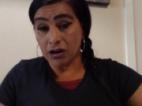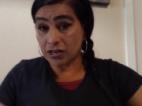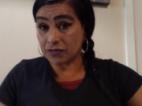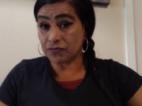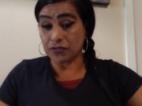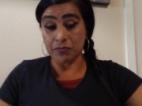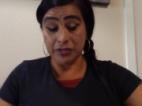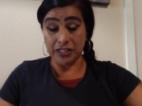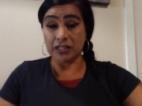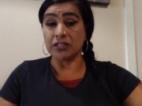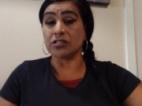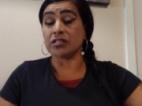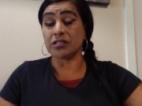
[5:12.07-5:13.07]
hard for me.
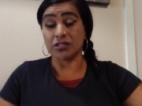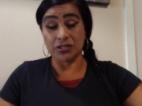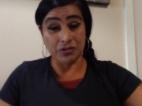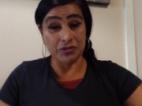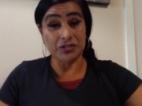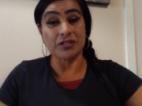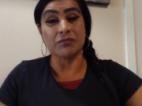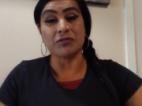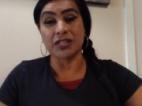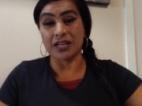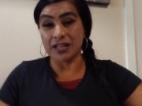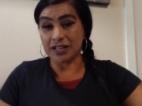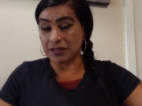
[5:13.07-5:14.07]
It took some
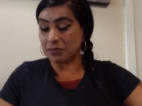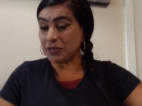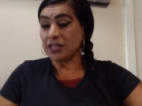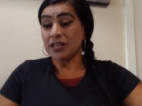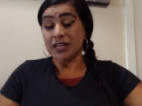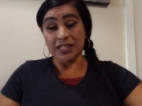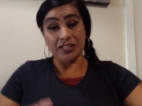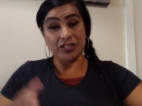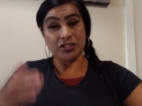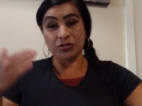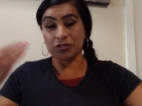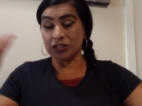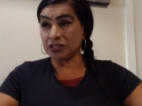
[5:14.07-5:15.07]
time. And
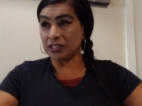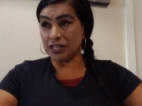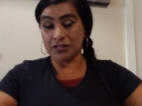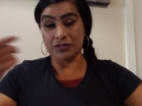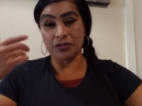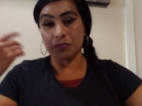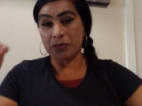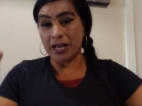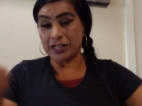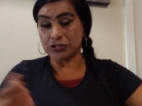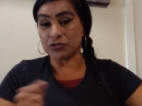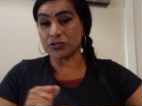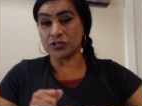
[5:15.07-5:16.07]
it took a lot of the
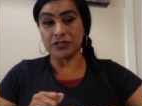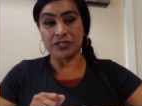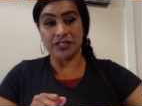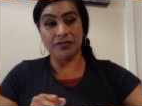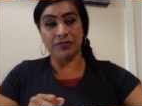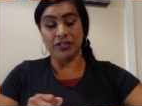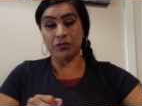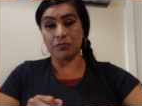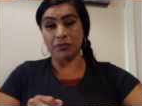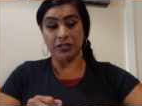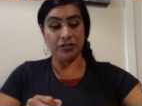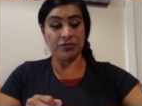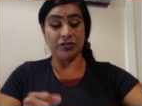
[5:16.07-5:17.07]
pastors on TV to
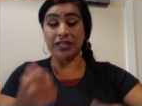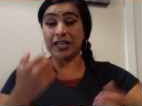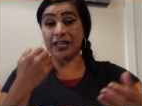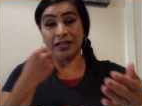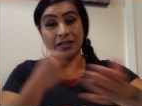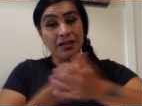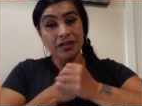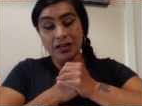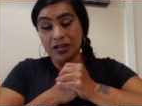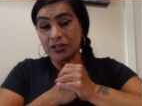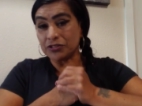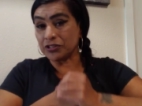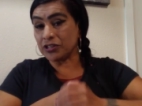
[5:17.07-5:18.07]
be hearing, hey,
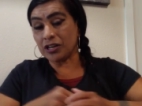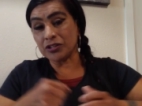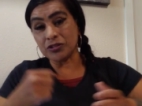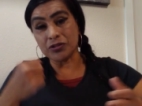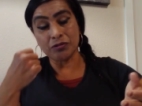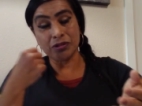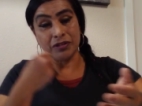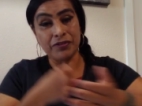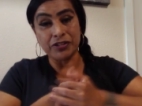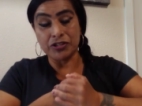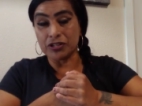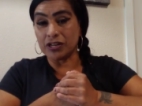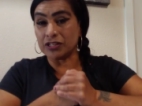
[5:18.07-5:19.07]
under God, you don't live
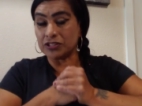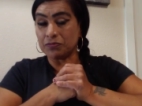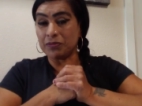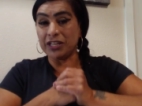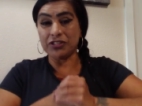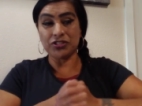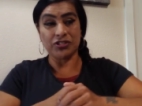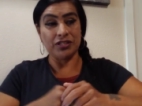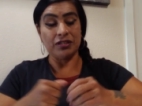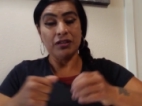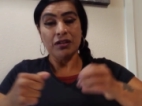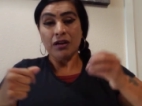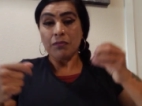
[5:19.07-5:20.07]
under
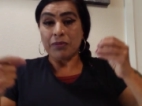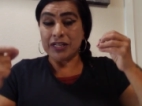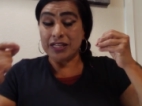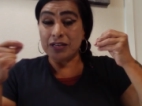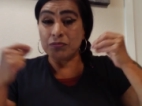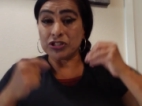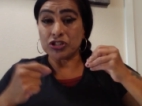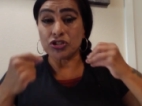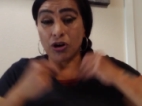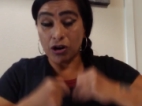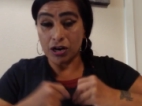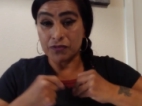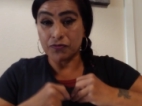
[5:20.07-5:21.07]
condemnation. But it
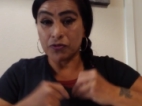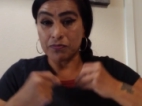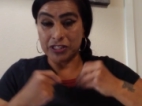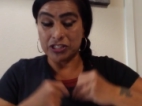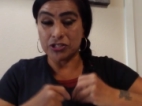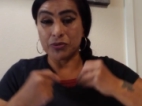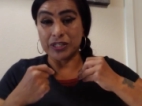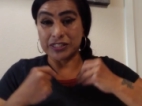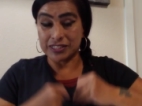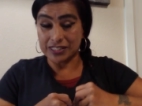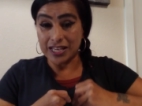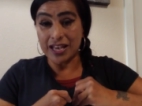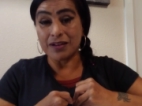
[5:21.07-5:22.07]
was hard for me to
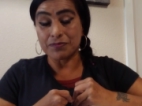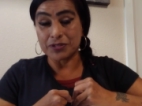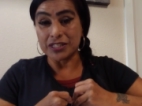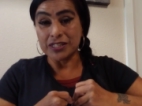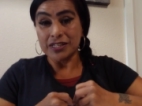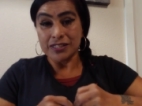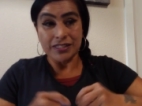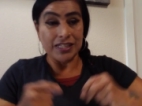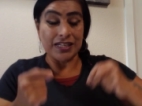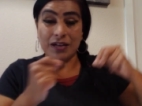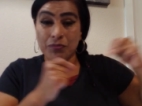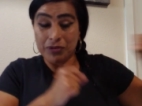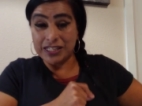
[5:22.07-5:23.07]
accept
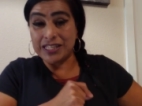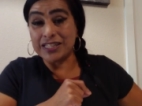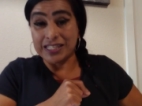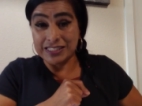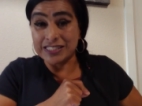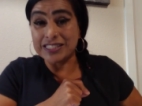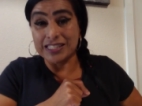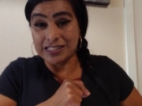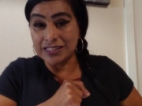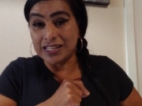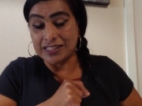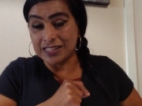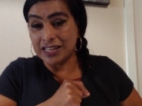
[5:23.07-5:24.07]
that I went and I sinned
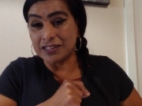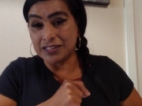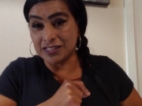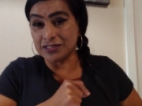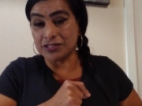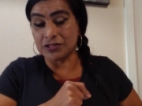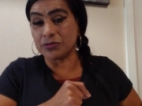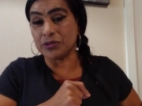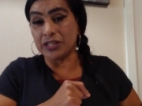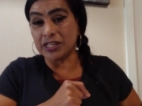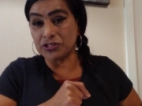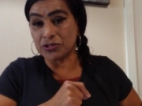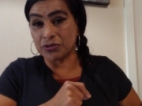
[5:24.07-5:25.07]
like that against a
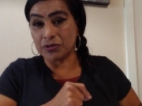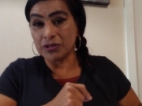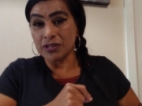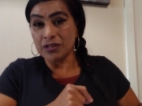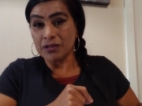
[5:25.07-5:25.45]
creator.